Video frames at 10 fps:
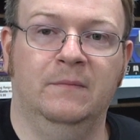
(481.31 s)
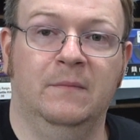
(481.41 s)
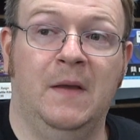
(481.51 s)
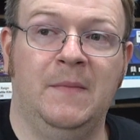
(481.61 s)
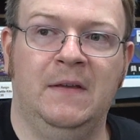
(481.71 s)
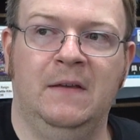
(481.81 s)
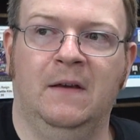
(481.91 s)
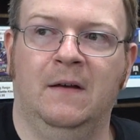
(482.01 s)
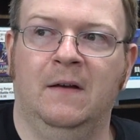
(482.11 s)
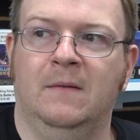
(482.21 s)
maybe
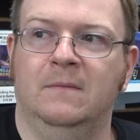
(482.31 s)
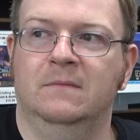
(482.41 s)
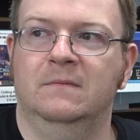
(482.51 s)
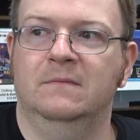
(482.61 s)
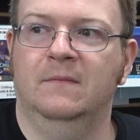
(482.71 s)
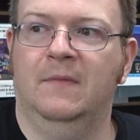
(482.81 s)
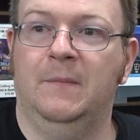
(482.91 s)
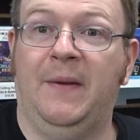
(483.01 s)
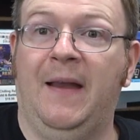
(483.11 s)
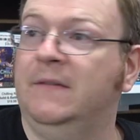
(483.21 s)

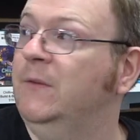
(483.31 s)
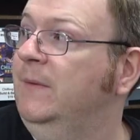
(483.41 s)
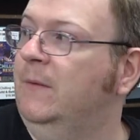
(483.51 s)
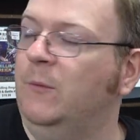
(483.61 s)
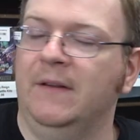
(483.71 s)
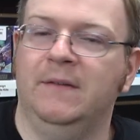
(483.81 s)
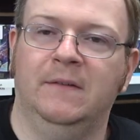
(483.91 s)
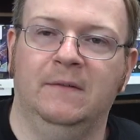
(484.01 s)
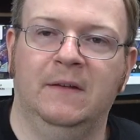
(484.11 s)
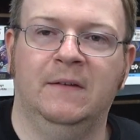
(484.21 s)
packs sold at
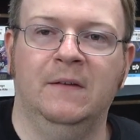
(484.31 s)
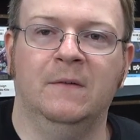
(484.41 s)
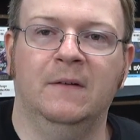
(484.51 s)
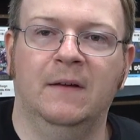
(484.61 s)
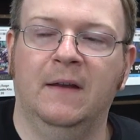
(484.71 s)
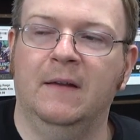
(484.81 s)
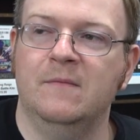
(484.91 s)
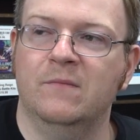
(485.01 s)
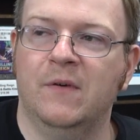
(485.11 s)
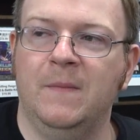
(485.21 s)
once. It's still
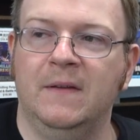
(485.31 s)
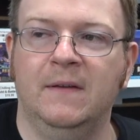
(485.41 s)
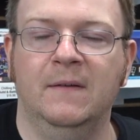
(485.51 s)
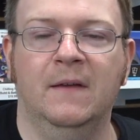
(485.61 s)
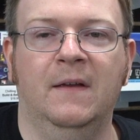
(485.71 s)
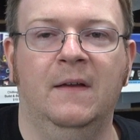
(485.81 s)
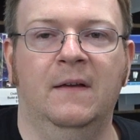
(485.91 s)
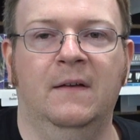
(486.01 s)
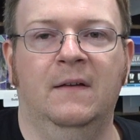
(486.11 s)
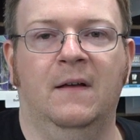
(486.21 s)
probably
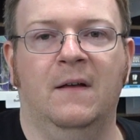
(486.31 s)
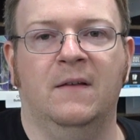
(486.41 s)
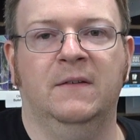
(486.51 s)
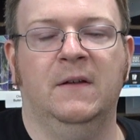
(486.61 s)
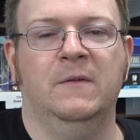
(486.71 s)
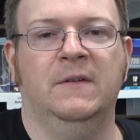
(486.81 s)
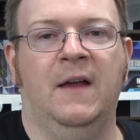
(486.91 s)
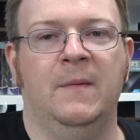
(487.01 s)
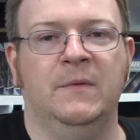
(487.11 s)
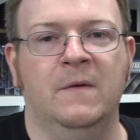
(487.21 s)
several
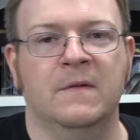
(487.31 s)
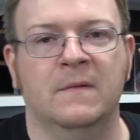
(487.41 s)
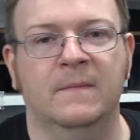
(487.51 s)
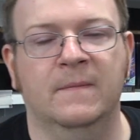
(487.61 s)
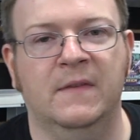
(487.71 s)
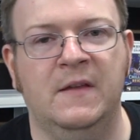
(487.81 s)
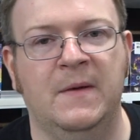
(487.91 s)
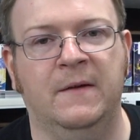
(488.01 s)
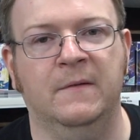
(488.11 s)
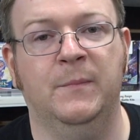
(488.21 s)
times over the
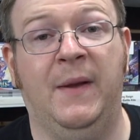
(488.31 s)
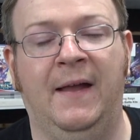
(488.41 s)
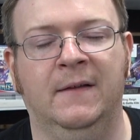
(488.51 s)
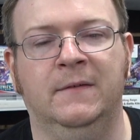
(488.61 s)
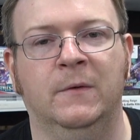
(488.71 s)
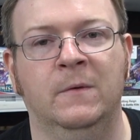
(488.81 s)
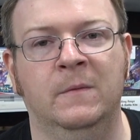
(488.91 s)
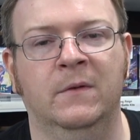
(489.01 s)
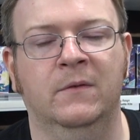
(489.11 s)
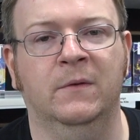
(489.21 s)
amount of packs
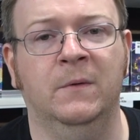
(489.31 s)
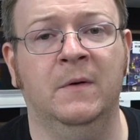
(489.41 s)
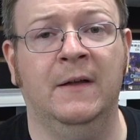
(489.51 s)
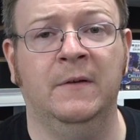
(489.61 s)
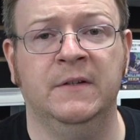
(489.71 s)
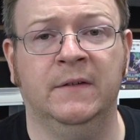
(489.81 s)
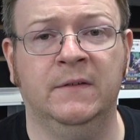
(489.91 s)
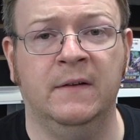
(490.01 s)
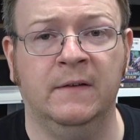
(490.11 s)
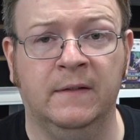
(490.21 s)
sold through an LGS
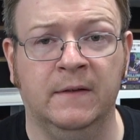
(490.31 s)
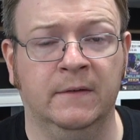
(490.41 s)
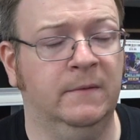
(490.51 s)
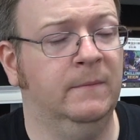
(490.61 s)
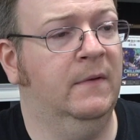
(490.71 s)
setting like this.